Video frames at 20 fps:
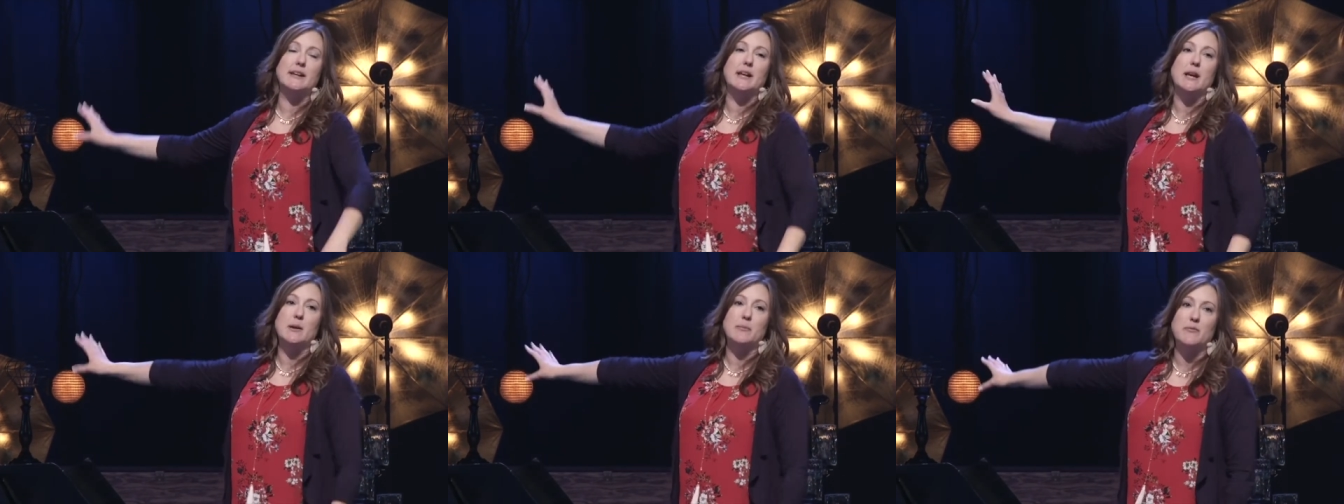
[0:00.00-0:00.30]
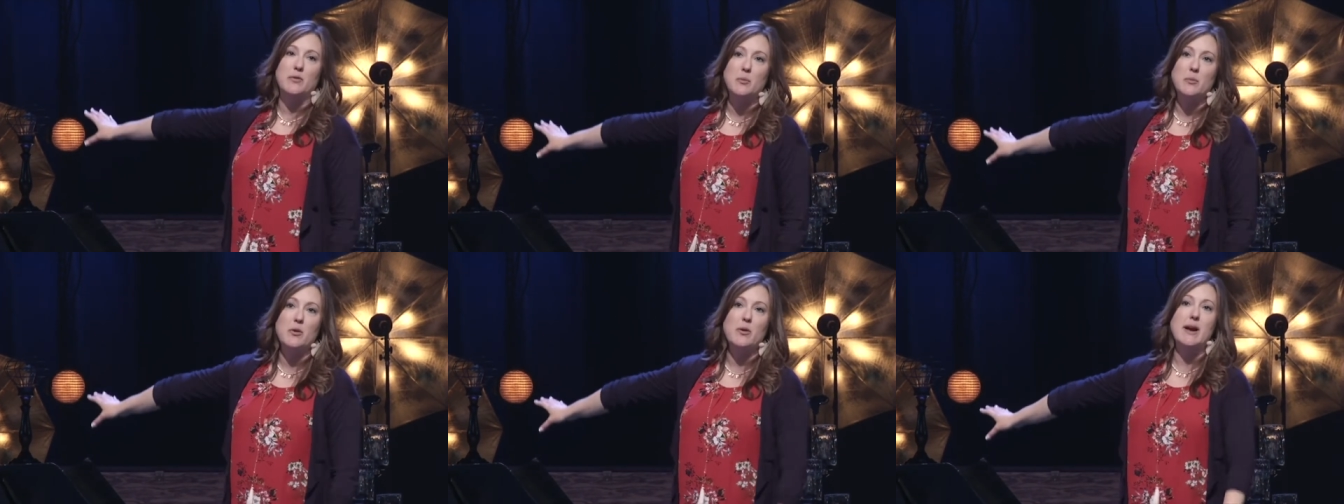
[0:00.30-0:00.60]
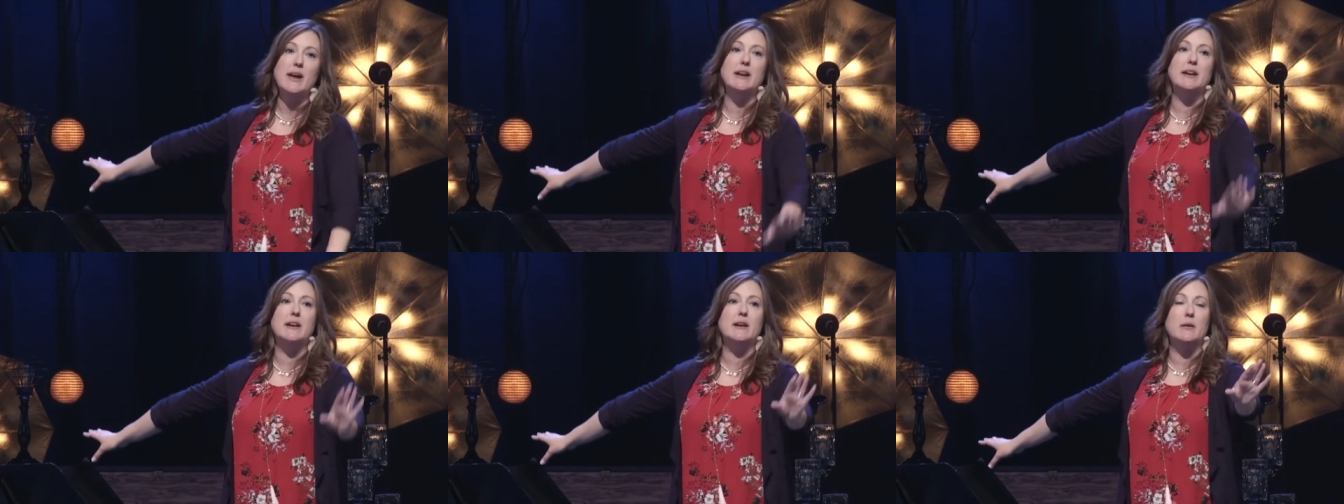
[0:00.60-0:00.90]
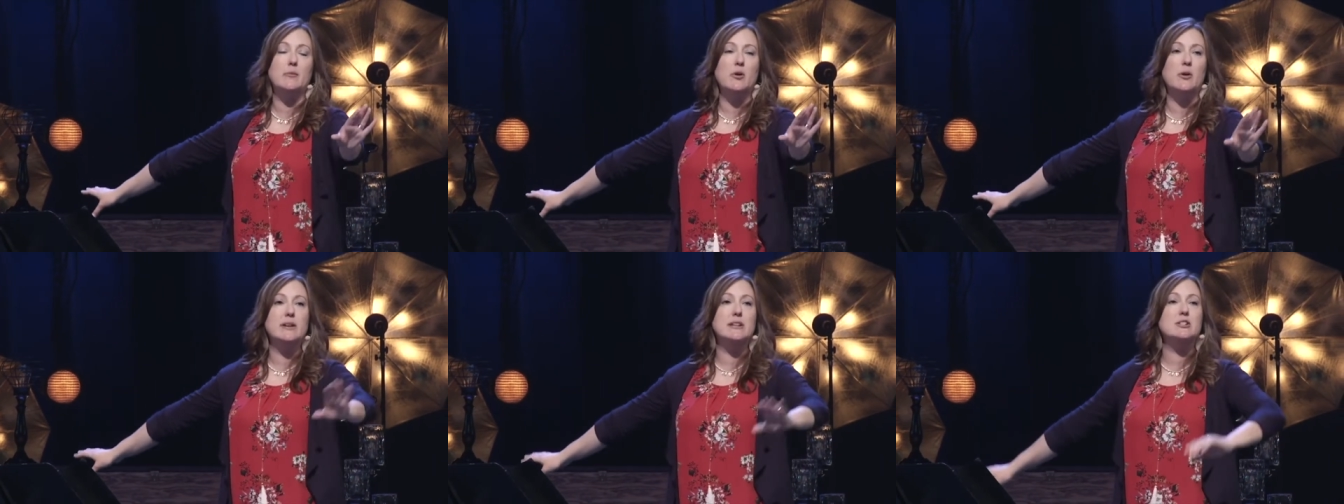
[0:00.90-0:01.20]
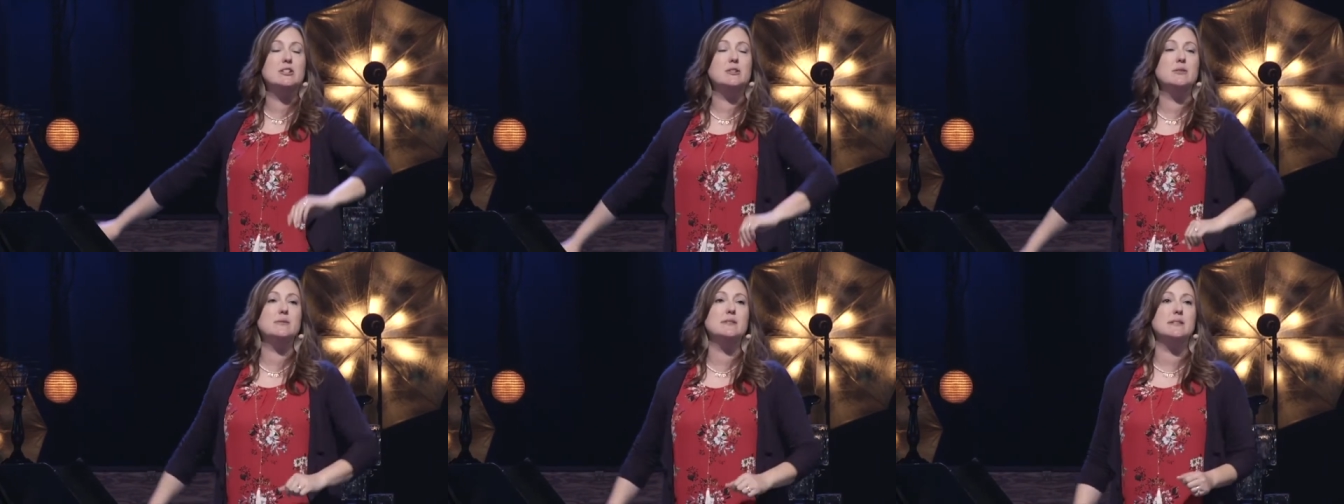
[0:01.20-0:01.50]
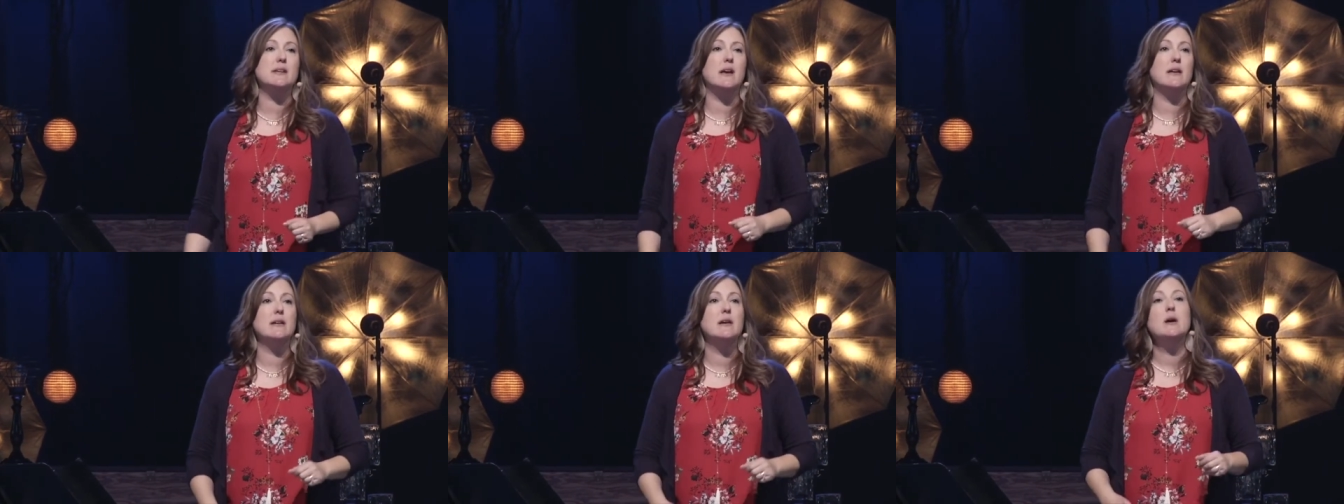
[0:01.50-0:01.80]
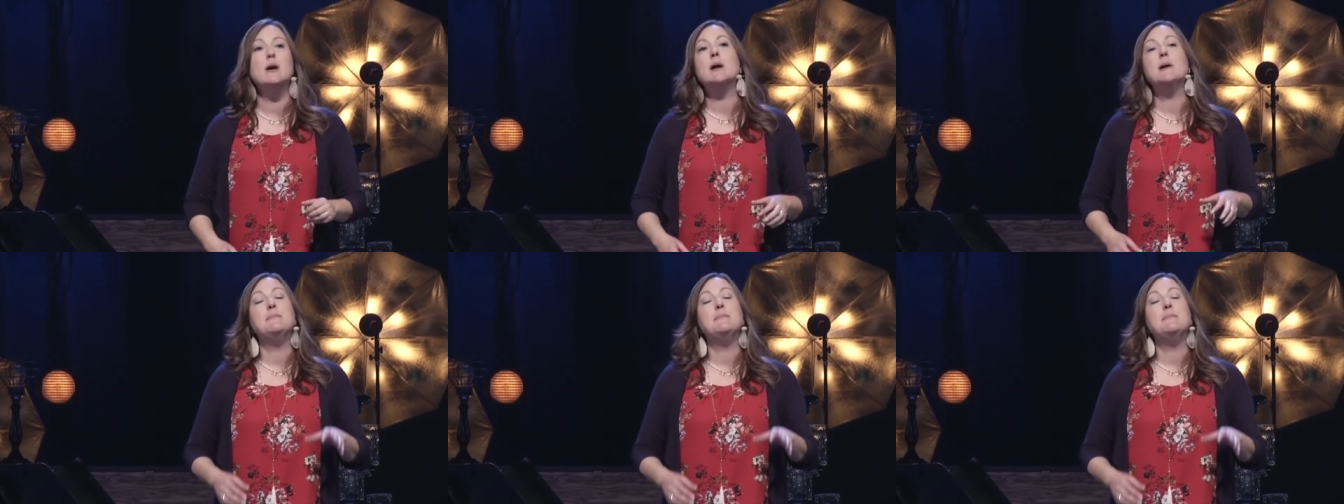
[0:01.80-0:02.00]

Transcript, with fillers: I came from Marana and I'm going to Tucson.